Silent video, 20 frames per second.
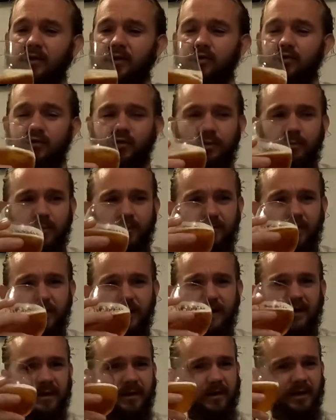in Europe, if you
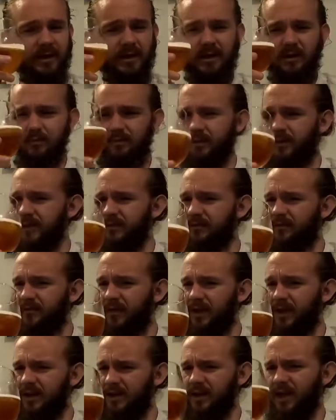like.
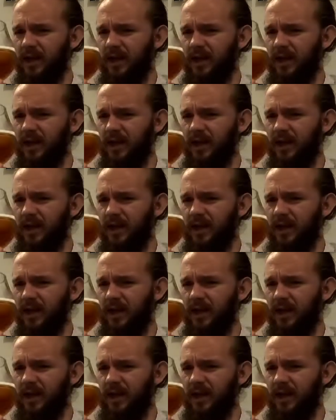But uh,